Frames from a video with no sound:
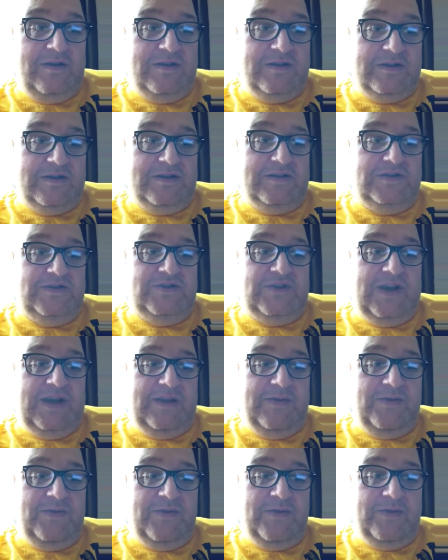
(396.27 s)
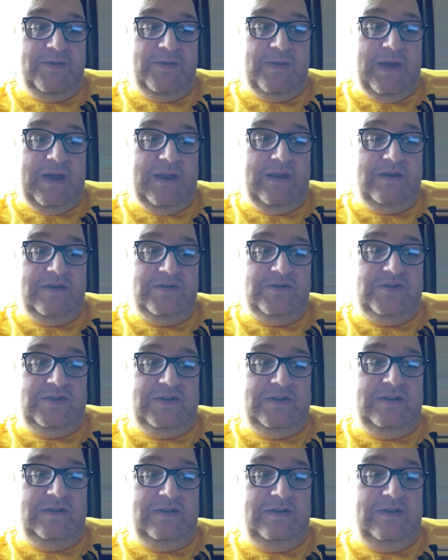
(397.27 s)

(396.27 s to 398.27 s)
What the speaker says: the strength or the energy.